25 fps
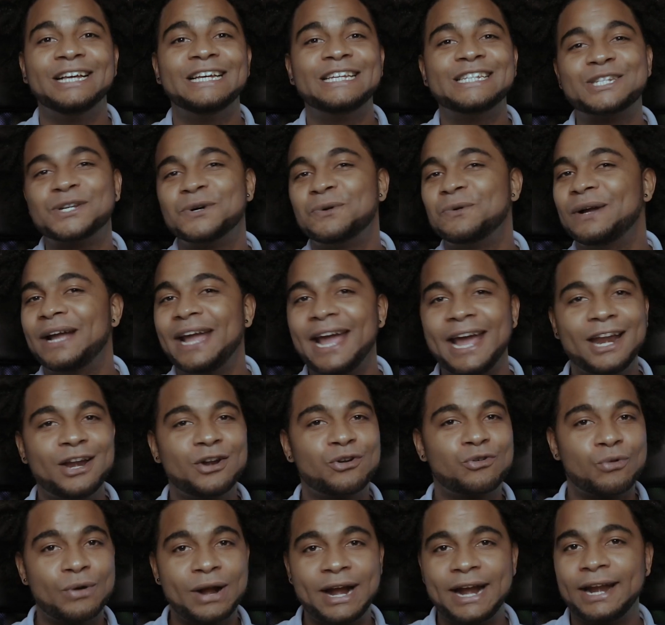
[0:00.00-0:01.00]
So
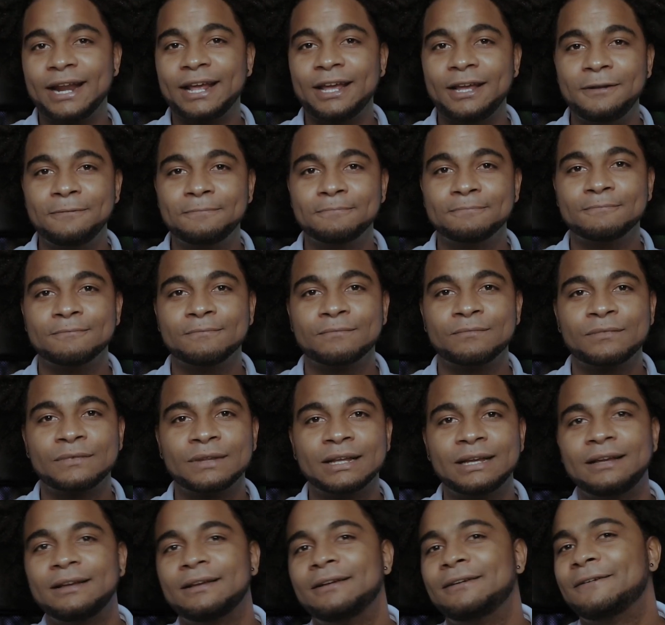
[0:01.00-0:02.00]
get ready,
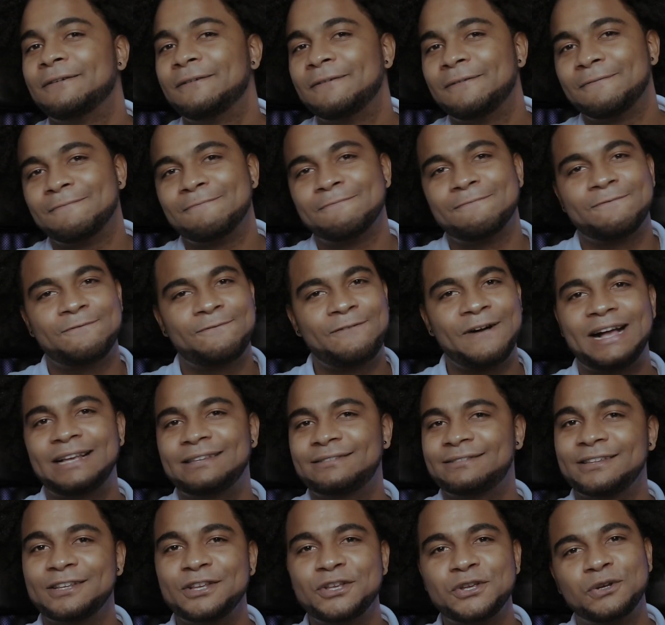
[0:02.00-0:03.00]

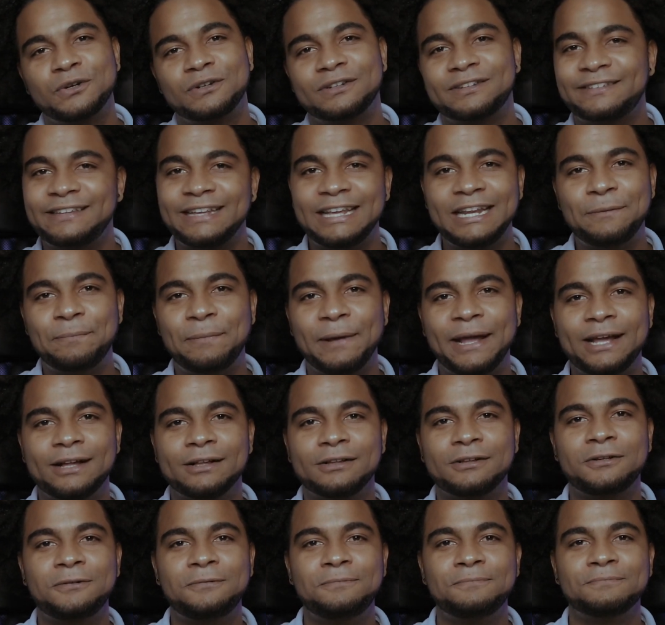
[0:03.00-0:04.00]
fasten your
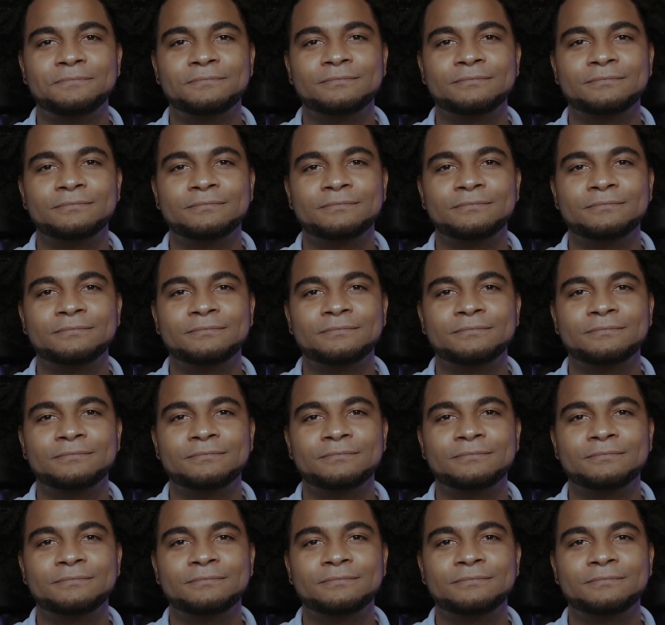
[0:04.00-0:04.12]
seatbelt,